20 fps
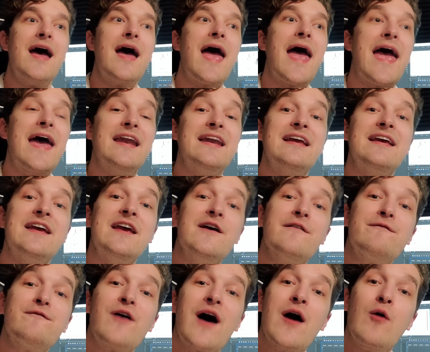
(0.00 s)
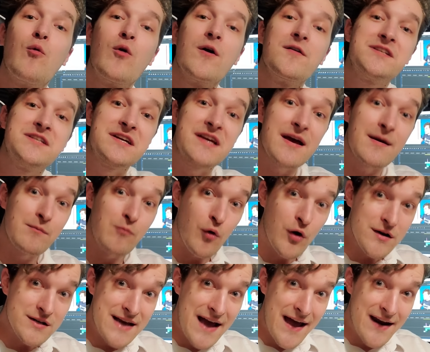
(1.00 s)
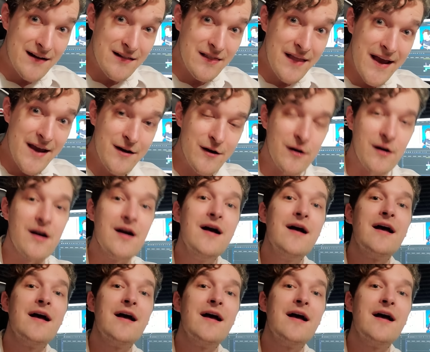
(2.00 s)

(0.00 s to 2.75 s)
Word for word: and if I were to get more data later,